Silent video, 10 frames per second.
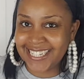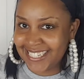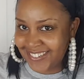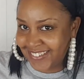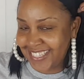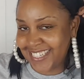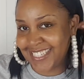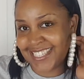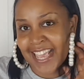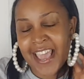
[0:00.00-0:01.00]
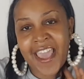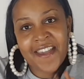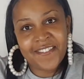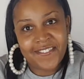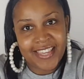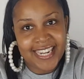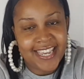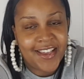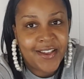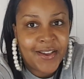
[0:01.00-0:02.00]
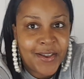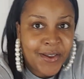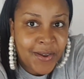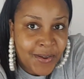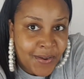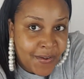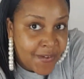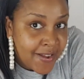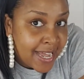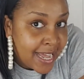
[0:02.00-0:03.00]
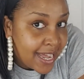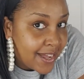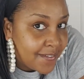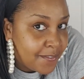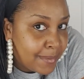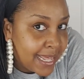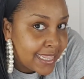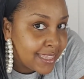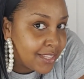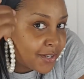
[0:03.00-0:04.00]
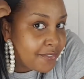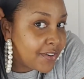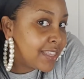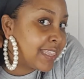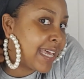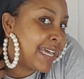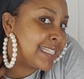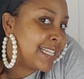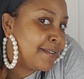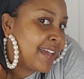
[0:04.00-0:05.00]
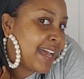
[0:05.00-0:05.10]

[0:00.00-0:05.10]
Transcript: enjoyed this video of my look for less. Let me